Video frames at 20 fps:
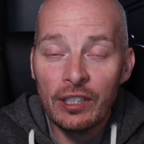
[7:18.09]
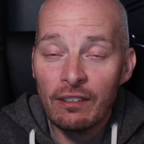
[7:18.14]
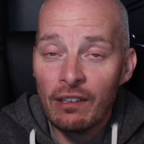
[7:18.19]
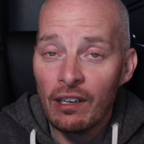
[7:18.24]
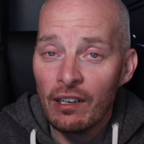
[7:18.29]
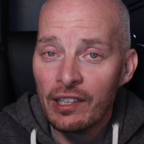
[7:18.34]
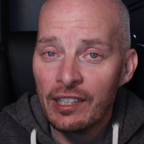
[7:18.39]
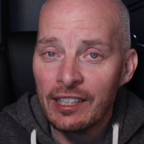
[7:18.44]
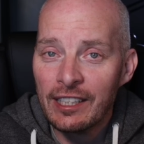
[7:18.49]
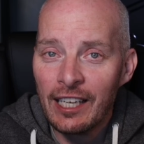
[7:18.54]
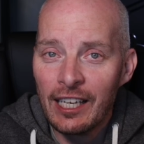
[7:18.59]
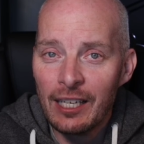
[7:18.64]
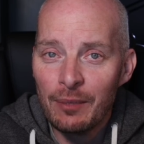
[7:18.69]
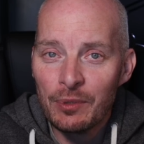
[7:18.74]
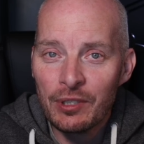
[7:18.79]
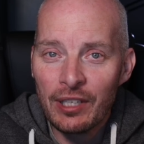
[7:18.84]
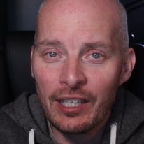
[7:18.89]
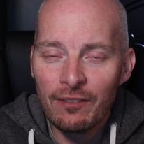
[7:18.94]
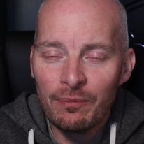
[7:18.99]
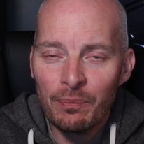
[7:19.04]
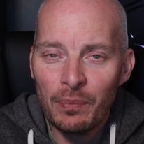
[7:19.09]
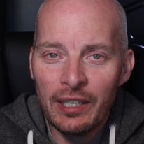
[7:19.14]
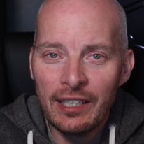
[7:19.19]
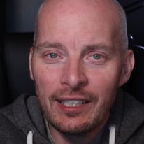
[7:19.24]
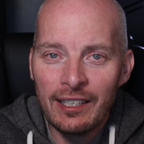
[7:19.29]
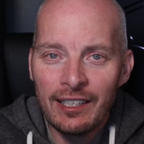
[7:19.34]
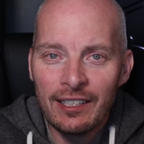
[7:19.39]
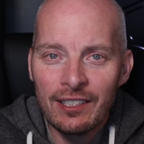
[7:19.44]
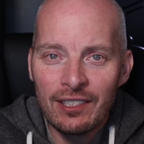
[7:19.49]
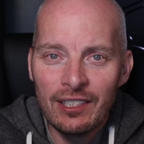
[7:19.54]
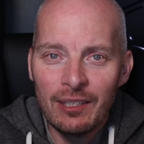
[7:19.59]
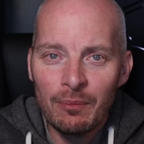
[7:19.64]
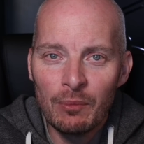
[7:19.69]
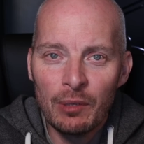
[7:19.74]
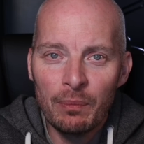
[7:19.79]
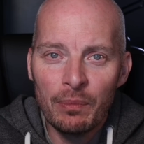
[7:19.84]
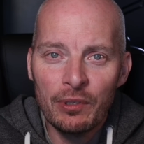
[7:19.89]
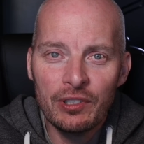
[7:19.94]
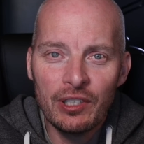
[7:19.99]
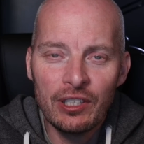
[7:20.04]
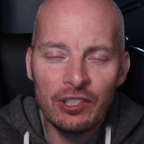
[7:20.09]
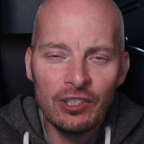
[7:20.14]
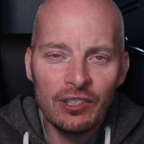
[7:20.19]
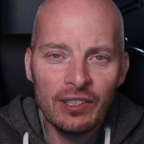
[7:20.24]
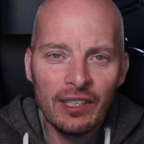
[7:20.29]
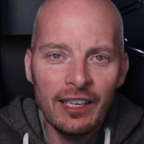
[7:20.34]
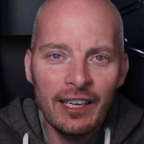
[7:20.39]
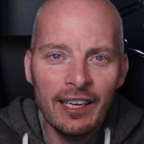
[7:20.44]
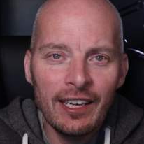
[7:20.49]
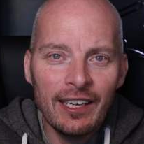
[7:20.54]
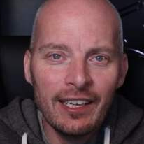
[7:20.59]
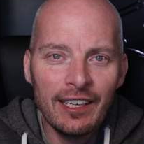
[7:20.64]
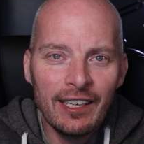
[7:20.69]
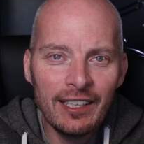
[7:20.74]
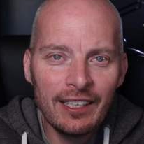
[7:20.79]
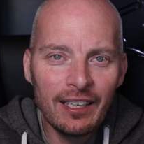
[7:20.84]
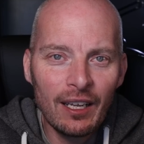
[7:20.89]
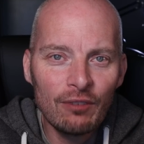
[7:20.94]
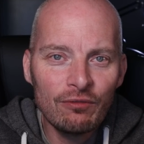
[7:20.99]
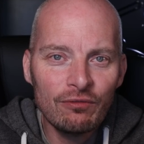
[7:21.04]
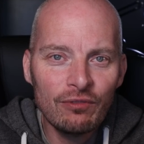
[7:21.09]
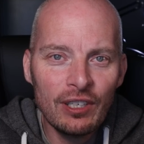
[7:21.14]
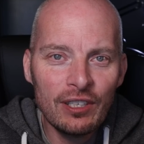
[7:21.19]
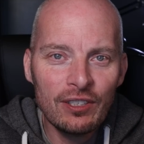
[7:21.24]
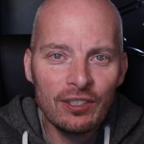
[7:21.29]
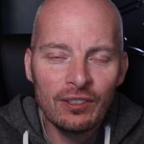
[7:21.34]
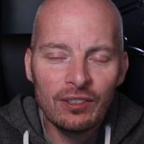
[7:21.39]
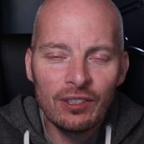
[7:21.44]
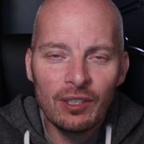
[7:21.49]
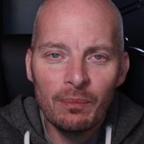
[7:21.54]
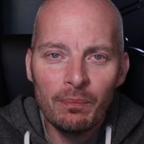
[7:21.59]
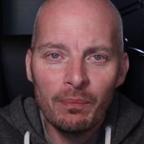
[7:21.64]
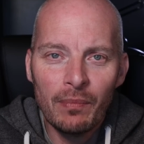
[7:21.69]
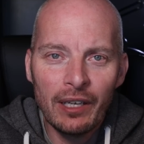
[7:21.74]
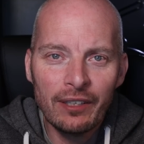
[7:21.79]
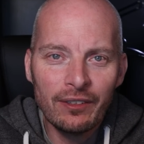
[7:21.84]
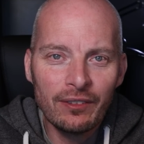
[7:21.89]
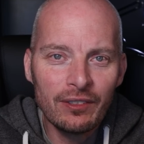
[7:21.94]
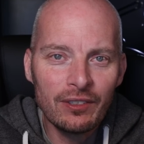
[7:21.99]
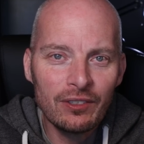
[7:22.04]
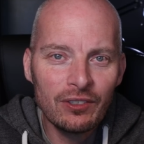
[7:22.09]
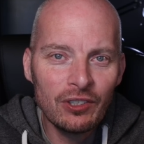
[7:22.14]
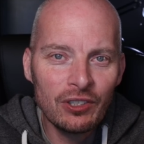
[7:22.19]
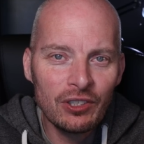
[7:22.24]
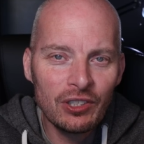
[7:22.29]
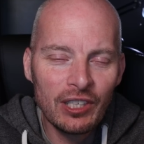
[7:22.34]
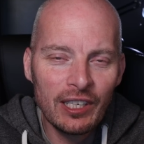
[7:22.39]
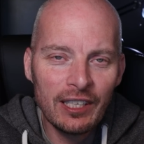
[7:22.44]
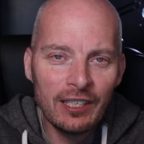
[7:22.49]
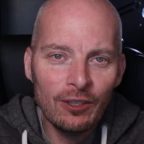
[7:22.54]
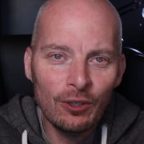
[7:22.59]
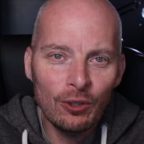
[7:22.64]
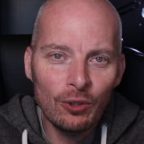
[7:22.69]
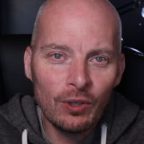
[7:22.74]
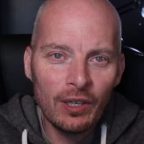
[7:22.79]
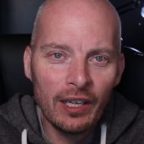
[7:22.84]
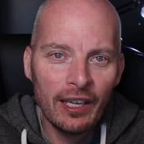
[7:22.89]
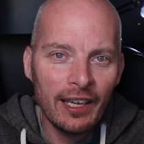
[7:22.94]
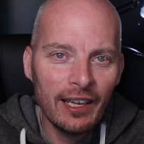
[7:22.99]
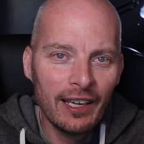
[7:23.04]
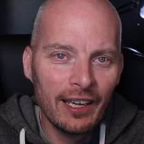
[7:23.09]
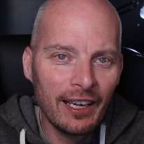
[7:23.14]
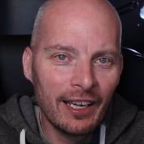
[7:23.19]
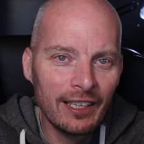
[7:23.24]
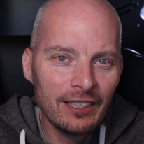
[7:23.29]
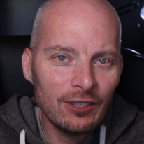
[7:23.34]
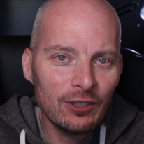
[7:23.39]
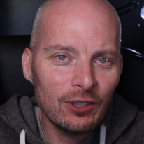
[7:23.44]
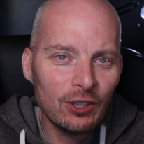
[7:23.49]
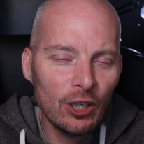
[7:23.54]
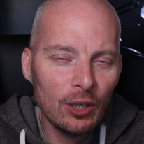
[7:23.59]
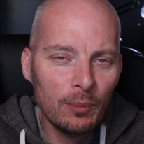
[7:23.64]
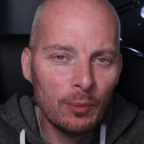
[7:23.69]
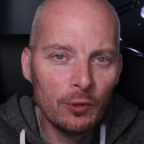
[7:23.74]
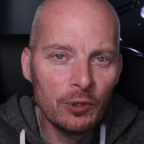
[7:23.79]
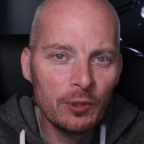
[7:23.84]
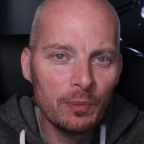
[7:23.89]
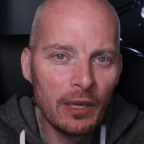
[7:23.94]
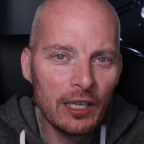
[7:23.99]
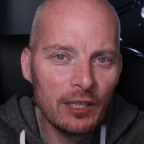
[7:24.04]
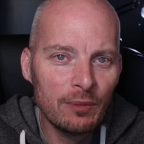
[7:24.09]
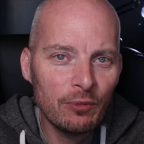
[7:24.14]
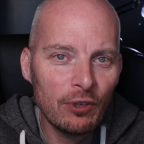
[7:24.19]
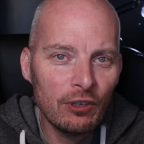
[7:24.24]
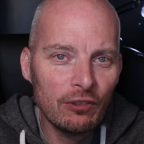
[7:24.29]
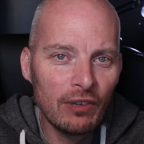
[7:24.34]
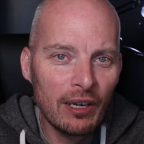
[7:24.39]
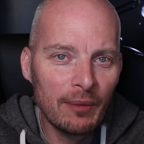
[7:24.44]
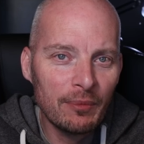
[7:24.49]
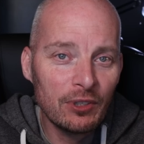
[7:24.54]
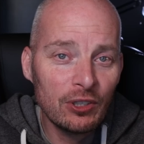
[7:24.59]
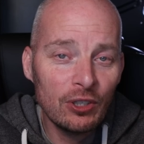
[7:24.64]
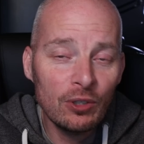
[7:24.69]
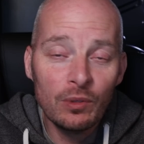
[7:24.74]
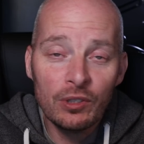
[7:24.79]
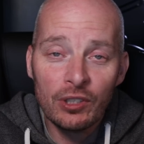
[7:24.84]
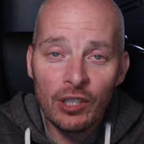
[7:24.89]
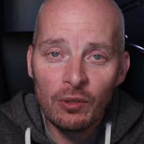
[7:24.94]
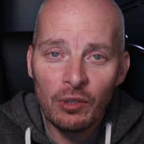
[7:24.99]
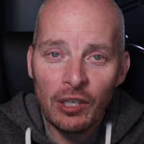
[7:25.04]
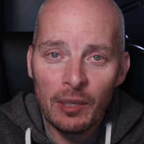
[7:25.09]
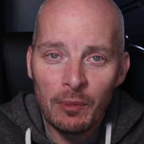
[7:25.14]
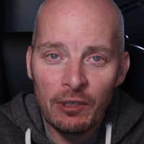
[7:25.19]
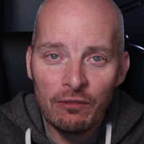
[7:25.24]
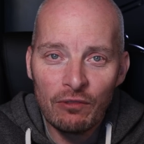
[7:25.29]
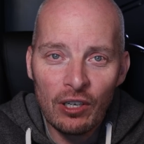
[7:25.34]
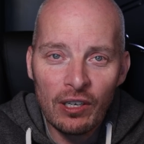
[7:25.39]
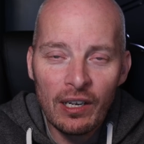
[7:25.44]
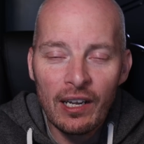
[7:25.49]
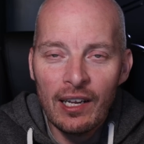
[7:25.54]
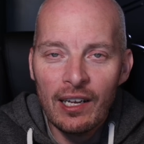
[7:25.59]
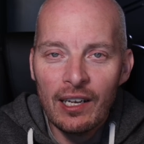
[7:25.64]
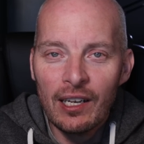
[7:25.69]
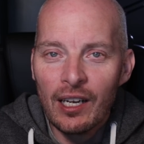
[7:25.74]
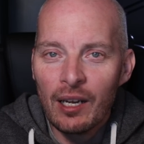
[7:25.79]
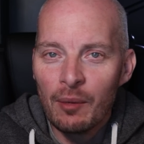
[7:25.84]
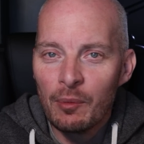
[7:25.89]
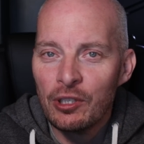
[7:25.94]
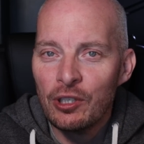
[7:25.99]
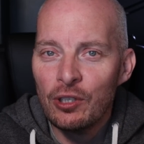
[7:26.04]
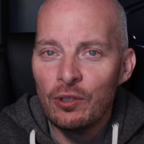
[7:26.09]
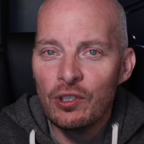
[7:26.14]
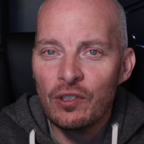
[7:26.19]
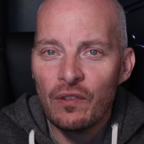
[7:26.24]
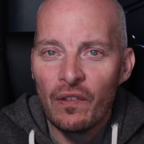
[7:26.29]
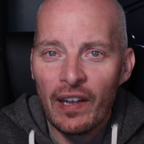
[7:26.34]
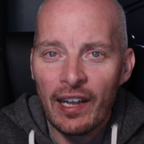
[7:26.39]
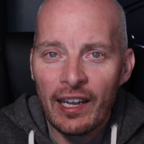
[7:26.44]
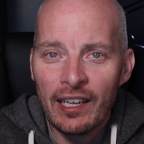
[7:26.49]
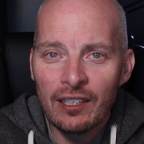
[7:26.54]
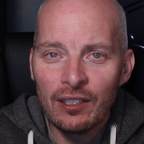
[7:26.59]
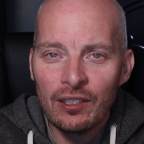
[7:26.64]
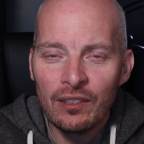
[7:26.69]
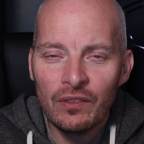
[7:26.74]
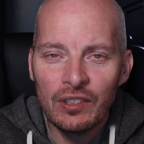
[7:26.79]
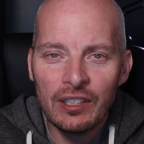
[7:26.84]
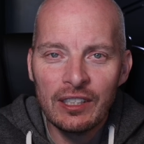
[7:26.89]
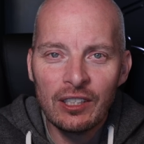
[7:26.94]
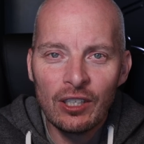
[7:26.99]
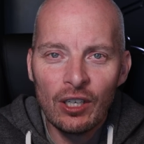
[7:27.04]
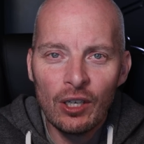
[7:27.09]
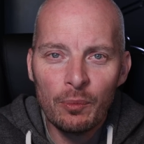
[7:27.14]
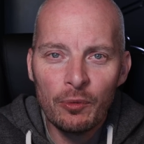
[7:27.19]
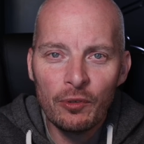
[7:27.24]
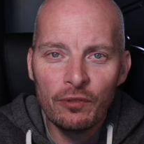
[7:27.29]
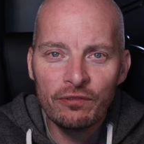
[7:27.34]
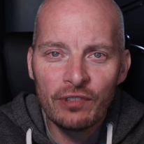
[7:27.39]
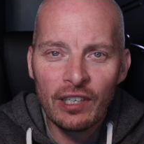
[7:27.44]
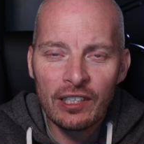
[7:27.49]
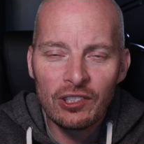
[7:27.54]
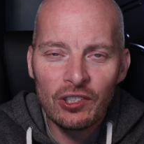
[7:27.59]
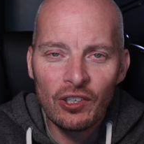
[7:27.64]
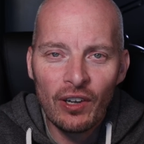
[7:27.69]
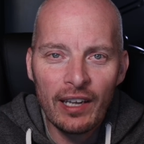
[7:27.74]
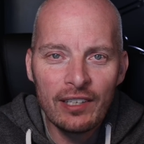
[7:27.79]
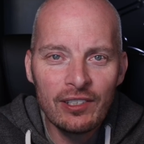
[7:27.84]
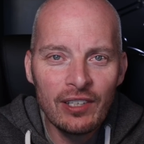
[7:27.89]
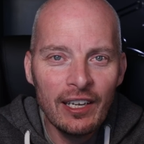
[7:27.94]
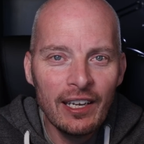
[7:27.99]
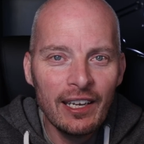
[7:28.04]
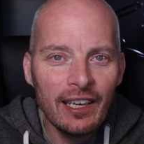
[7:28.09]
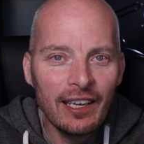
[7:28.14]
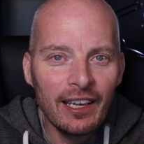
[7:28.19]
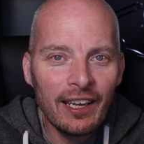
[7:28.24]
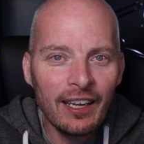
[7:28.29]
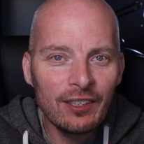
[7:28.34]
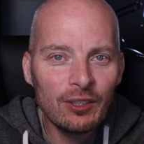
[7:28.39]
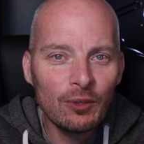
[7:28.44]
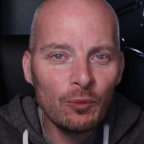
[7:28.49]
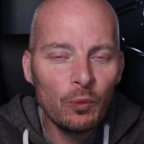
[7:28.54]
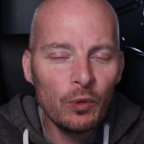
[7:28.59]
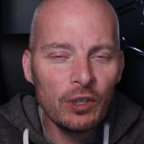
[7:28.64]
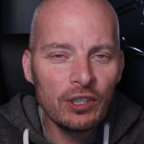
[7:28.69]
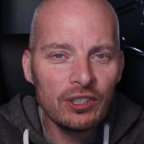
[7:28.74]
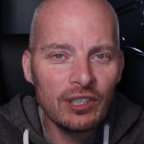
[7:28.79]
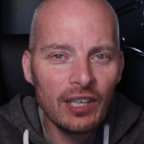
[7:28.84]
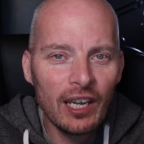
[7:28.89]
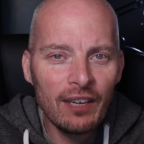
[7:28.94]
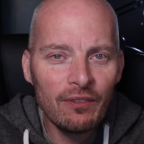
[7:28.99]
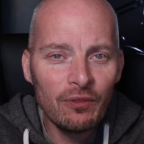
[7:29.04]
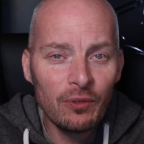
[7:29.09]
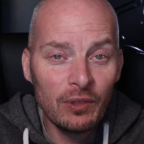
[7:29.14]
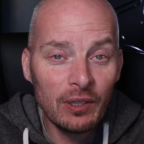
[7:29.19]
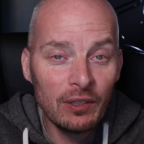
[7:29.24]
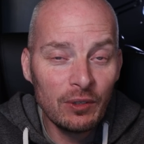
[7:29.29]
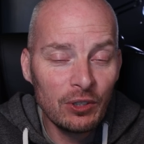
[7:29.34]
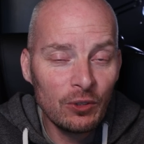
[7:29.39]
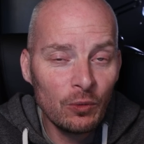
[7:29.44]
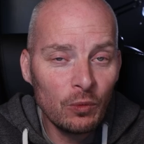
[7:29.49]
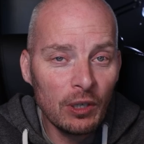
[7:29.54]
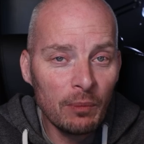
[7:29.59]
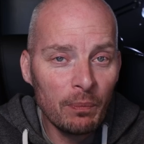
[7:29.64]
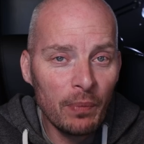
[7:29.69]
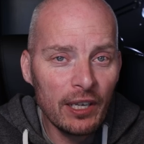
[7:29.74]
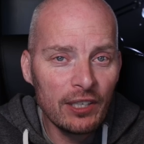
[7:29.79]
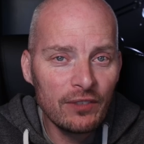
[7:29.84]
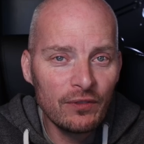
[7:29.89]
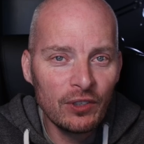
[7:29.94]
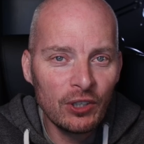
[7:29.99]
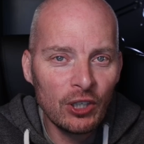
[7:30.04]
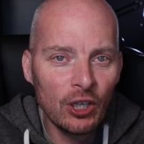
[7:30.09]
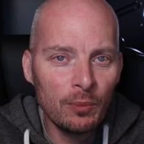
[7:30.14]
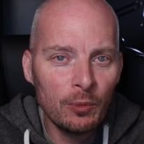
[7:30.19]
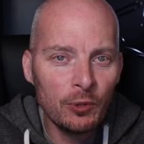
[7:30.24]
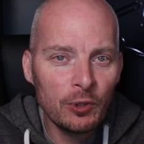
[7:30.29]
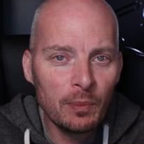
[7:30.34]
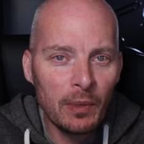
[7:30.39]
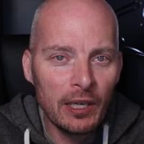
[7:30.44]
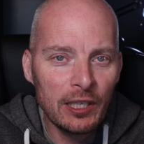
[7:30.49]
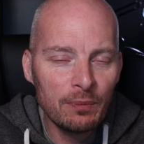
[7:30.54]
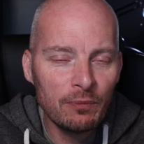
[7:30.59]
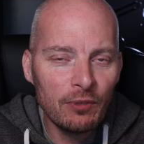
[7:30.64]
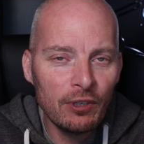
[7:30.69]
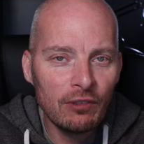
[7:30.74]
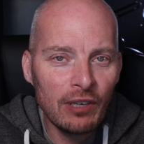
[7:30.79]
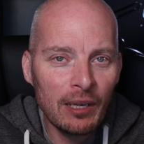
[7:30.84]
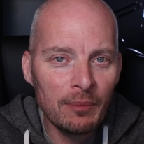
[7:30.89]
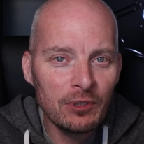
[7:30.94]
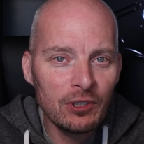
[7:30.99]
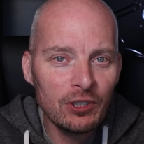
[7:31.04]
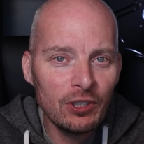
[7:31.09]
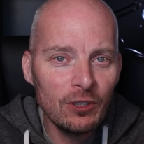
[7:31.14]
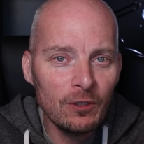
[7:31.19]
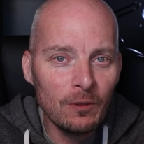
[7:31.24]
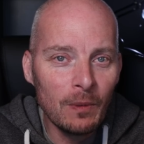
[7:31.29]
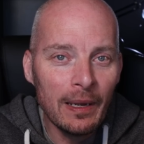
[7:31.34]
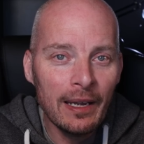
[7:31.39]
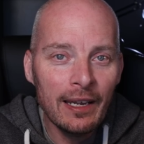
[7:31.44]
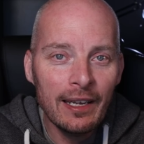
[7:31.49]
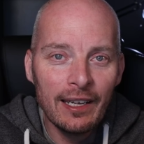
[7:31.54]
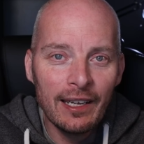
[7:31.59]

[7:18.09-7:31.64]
There are other games that have been in a similar position in recent months. Just take a look at Kerbal Space Program 2. And don't get me wrong, I'm a huge fan of the Kerbal franchise and wish all the best for Kerbal Space Program 2.